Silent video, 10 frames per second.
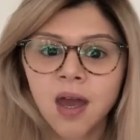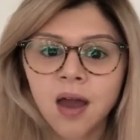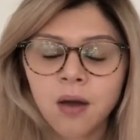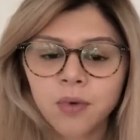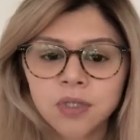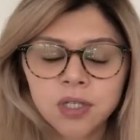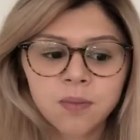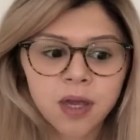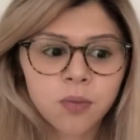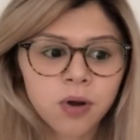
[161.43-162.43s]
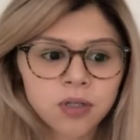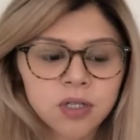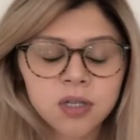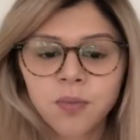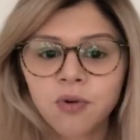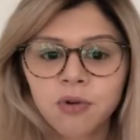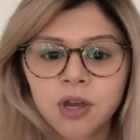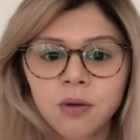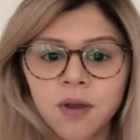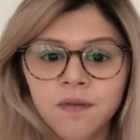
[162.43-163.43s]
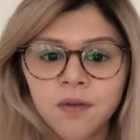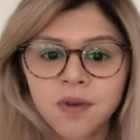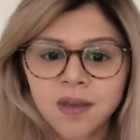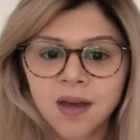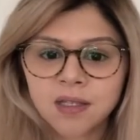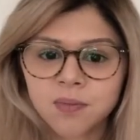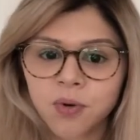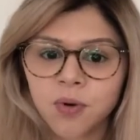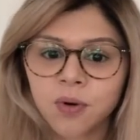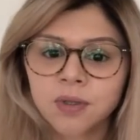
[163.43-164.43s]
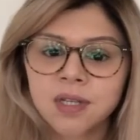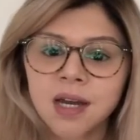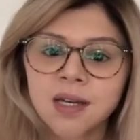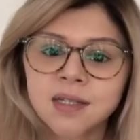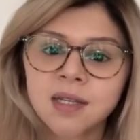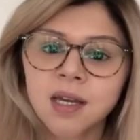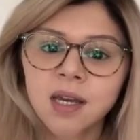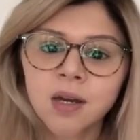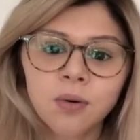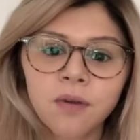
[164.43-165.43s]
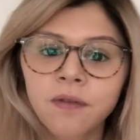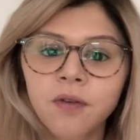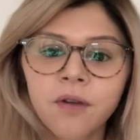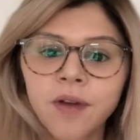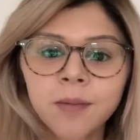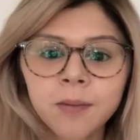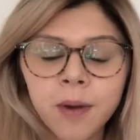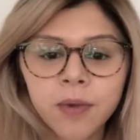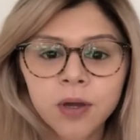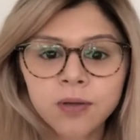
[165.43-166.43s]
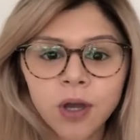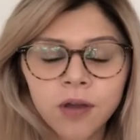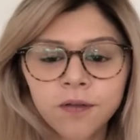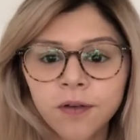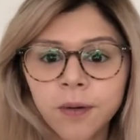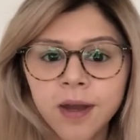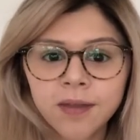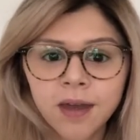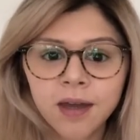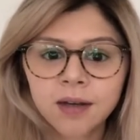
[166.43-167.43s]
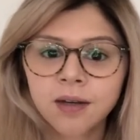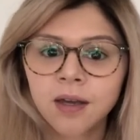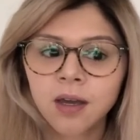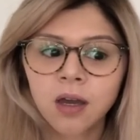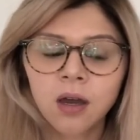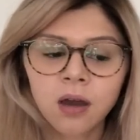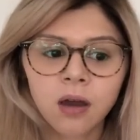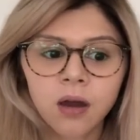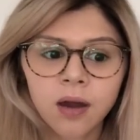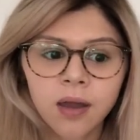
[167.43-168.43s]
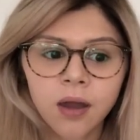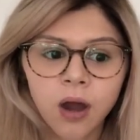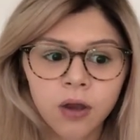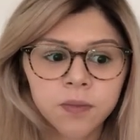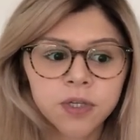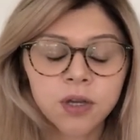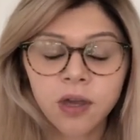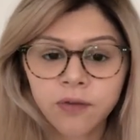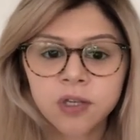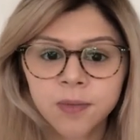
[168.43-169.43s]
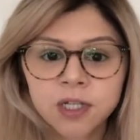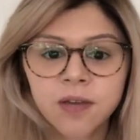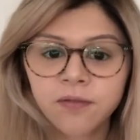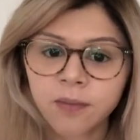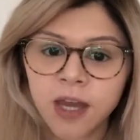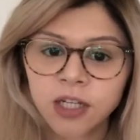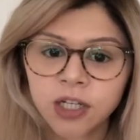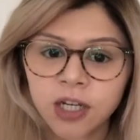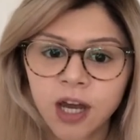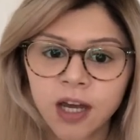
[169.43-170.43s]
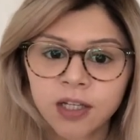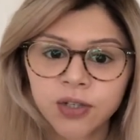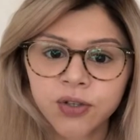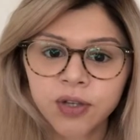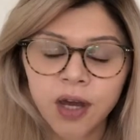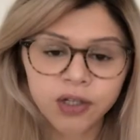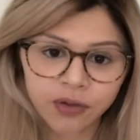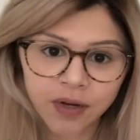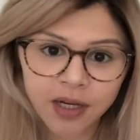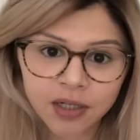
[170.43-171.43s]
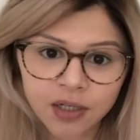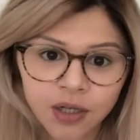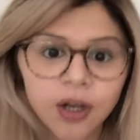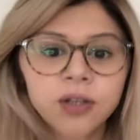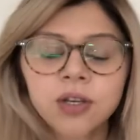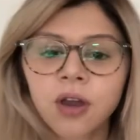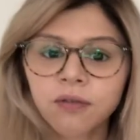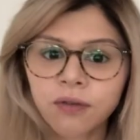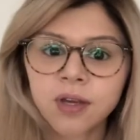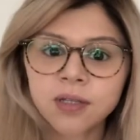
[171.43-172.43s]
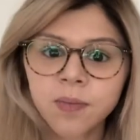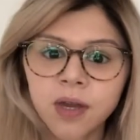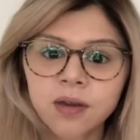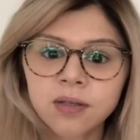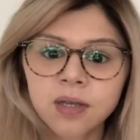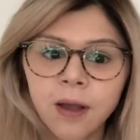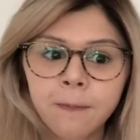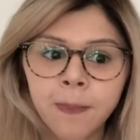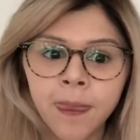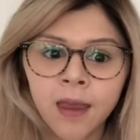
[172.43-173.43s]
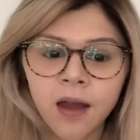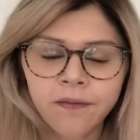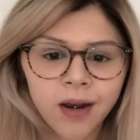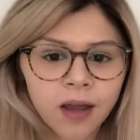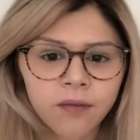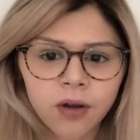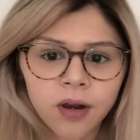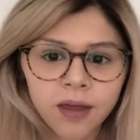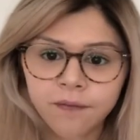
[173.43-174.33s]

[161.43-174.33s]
I want to be one to support you if you need that support, and or if you've got a family member who's going through it, then I hope to give you as much information as you need, you know, to go through this, because I feel like I've got like